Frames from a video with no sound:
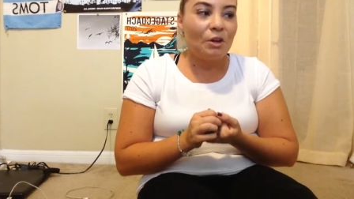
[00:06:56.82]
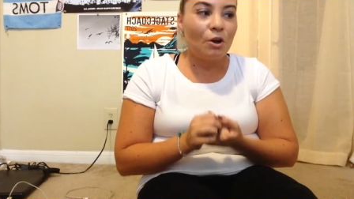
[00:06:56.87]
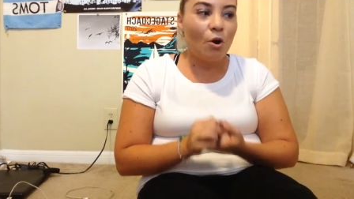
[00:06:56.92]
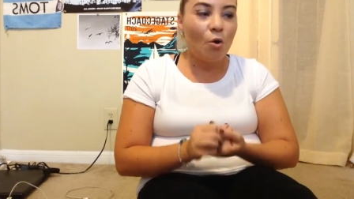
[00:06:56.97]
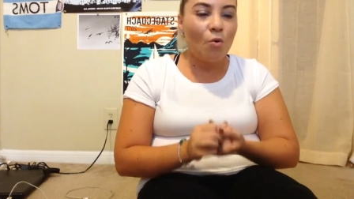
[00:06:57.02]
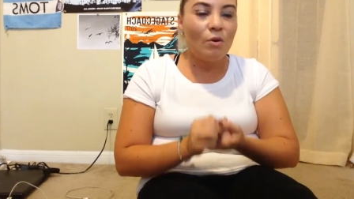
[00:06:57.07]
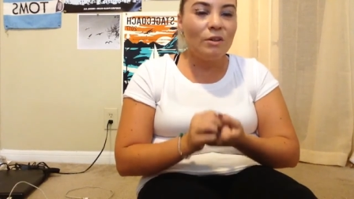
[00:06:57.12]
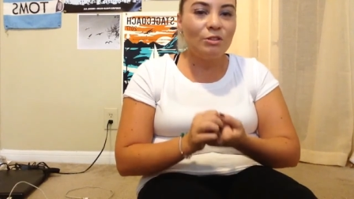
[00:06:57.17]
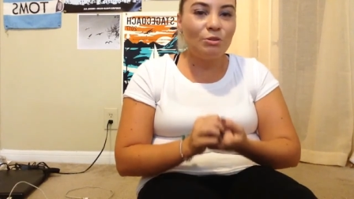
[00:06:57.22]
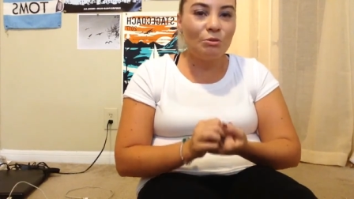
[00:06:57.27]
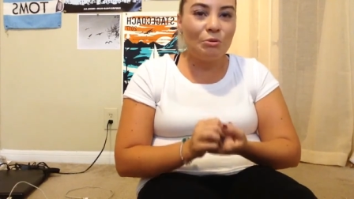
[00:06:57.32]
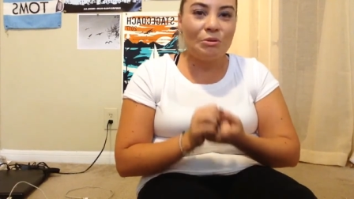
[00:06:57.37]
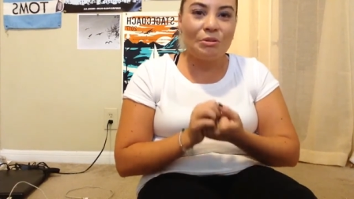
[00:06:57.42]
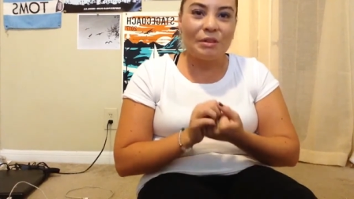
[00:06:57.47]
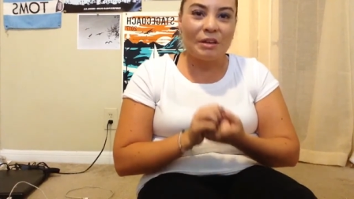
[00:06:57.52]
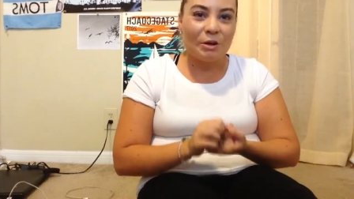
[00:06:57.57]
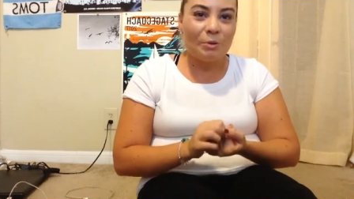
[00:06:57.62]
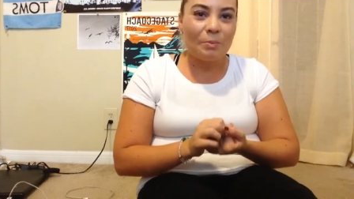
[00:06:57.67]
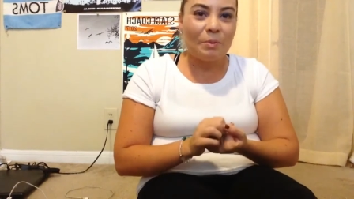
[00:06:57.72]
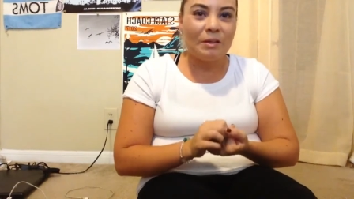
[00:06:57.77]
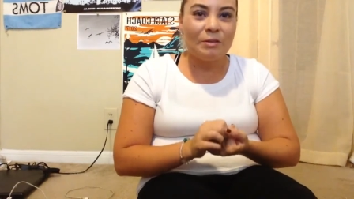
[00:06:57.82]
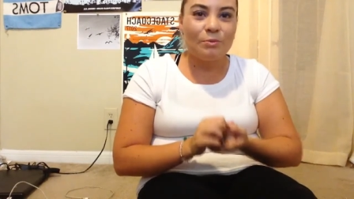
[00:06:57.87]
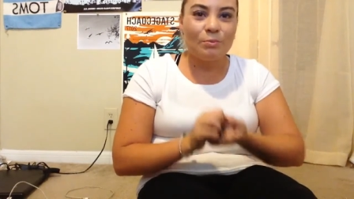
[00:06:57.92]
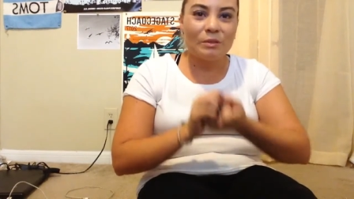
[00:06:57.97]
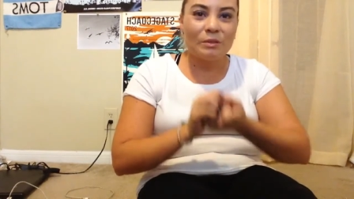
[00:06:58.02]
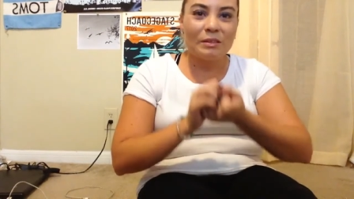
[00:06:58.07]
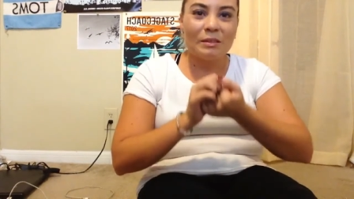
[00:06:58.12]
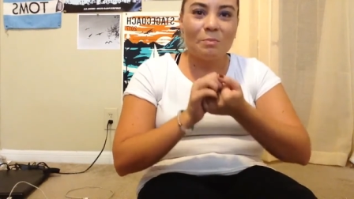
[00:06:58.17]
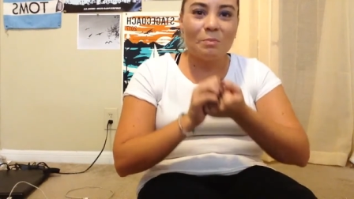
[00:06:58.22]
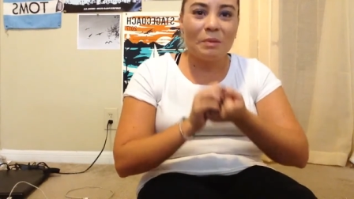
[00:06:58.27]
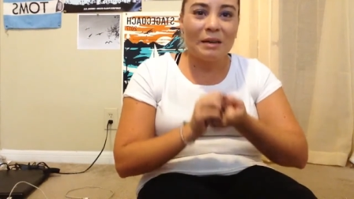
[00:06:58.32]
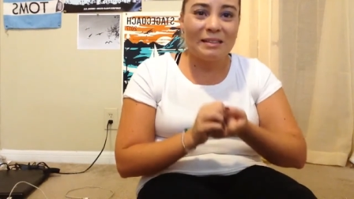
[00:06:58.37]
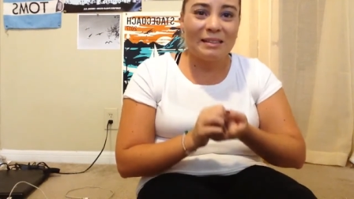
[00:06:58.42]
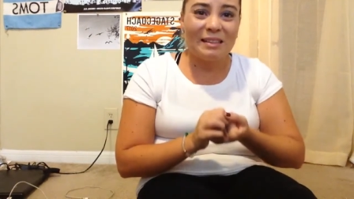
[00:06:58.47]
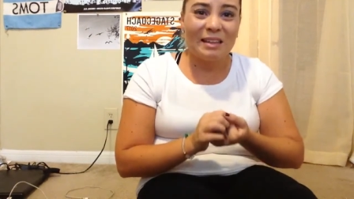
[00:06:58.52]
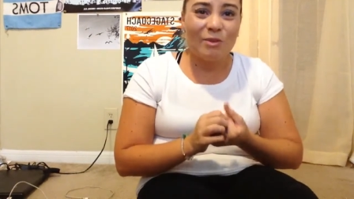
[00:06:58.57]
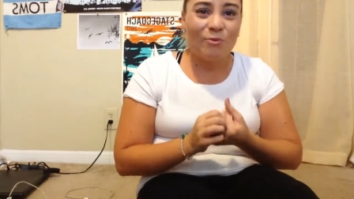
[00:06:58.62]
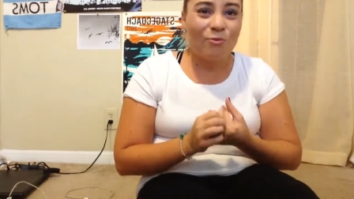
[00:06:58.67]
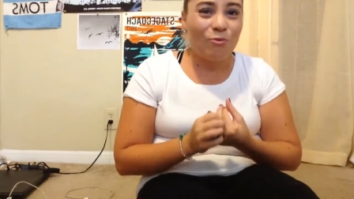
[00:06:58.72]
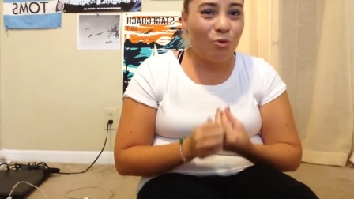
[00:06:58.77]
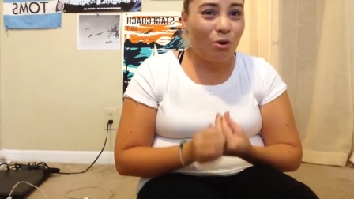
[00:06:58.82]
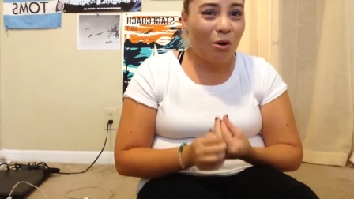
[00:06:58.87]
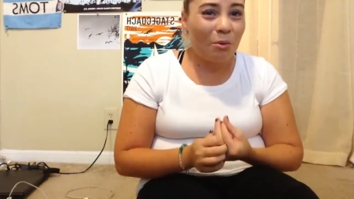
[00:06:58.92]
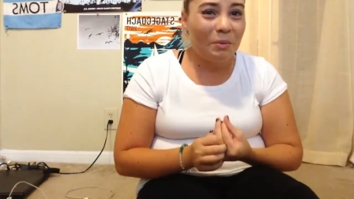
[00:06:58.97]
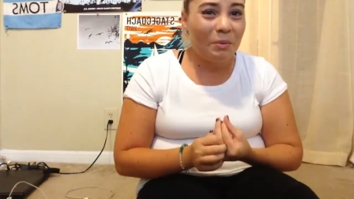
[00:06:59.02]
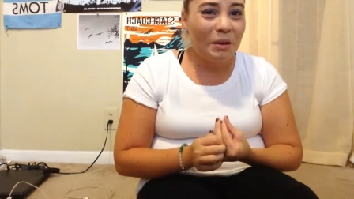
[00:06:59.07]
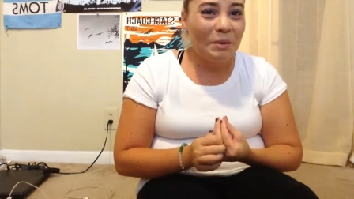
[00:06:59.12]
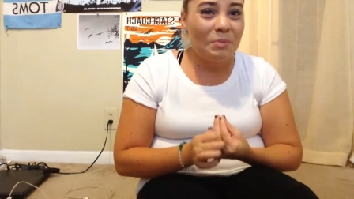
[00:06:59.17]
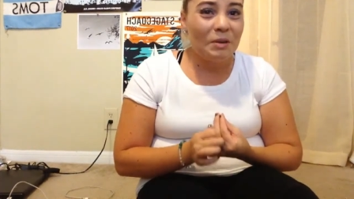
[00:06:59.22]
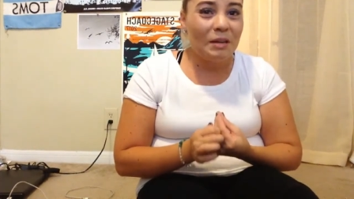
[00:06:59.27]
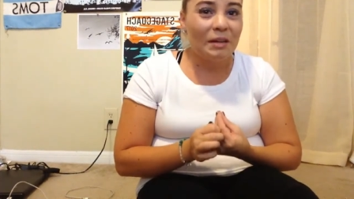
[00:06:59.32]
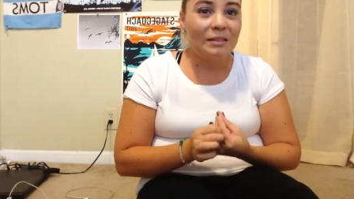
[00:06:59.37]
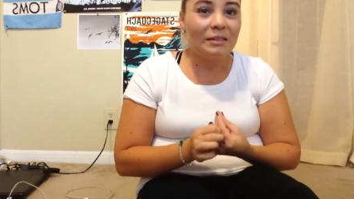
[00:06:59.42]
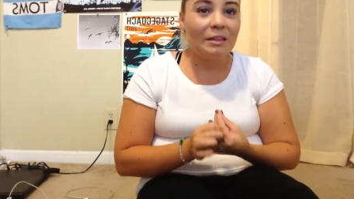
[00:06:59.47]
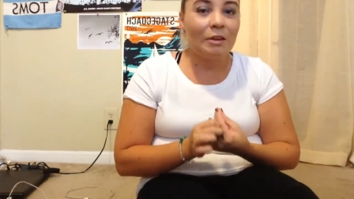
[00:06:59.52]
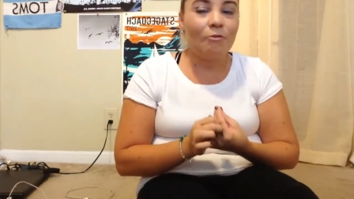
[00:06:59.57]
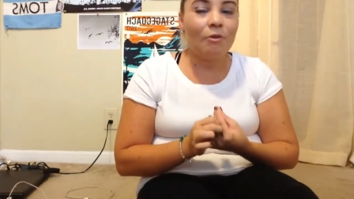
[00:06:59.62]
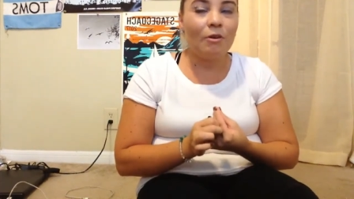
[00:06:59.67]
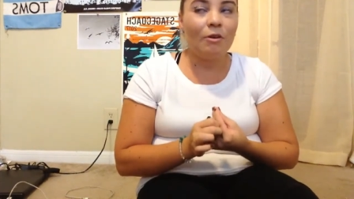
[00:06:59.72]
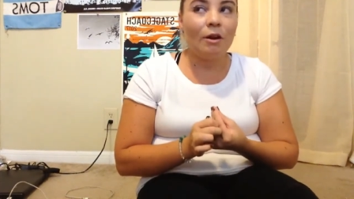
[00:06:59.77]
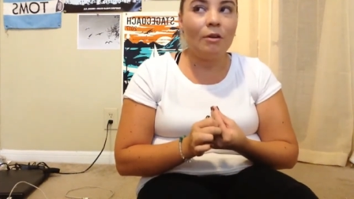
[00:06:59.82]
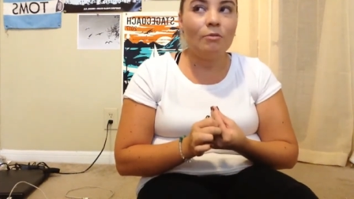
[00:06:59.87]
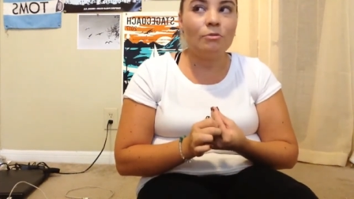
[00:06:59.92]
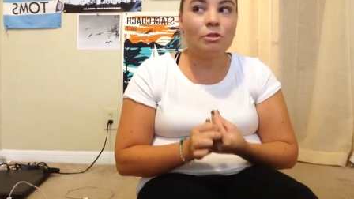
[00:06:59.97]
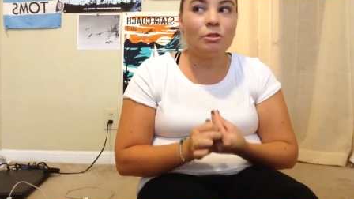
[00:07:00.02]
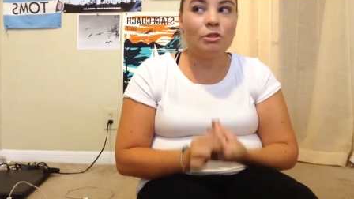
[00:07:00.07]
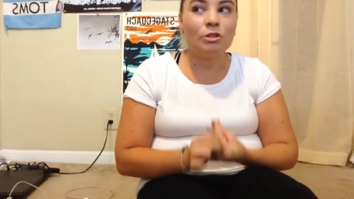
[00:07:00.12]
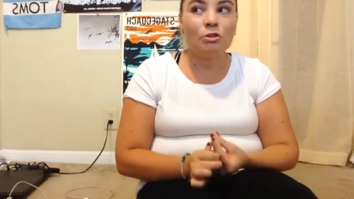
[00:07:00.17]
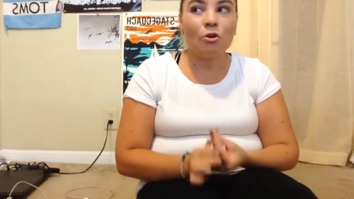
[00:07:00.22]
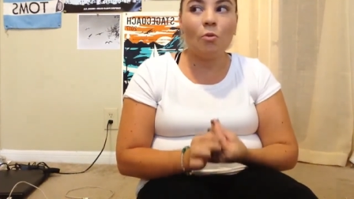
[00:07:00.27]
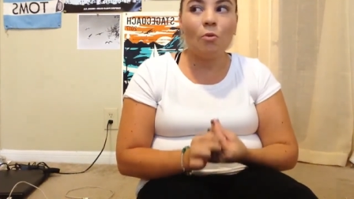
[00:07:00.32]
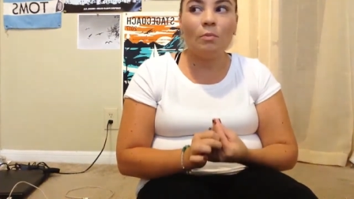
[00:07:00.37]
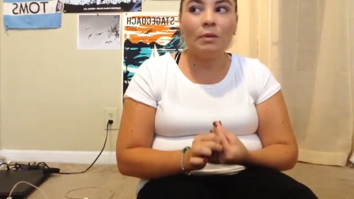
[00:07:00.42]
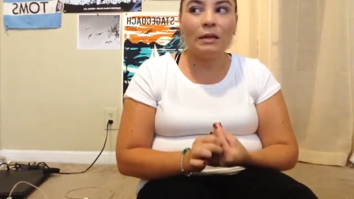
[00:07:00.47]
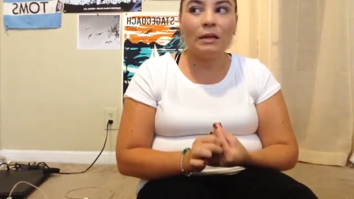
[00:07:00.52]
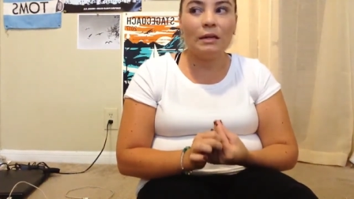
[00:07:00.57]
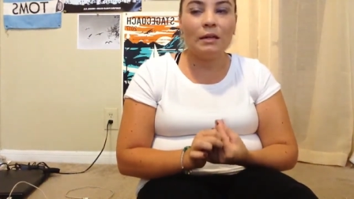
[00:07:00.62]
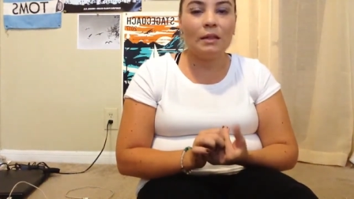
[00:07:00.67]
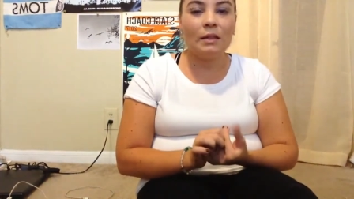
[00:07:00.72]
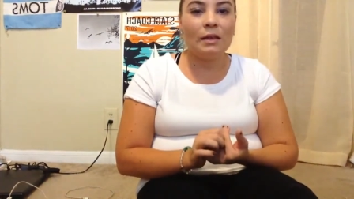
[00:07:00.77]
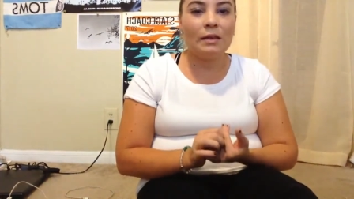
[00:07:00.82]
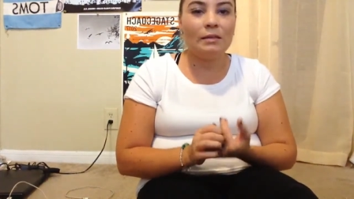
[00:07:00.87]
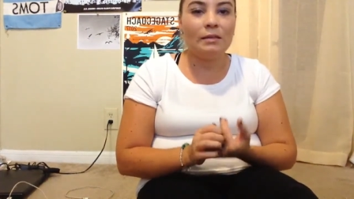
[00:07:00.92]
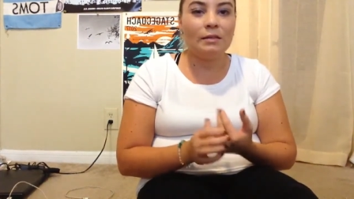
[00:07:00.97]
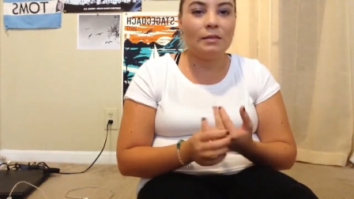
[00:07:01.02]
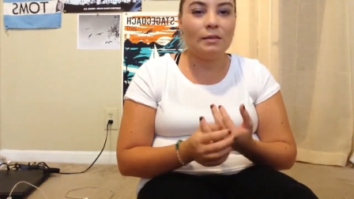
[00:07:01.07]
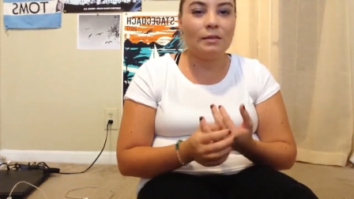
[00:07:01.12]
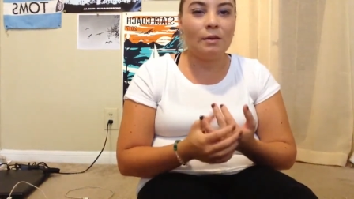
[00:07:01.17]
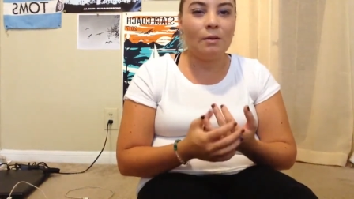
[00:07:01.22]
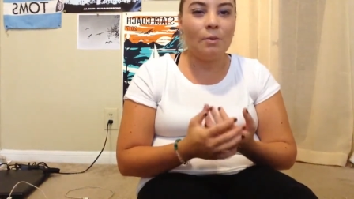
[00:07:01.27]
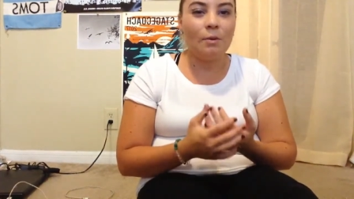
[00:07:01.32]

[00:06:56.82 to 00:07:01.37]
going to a therapist was the best thing for me because I found out so many things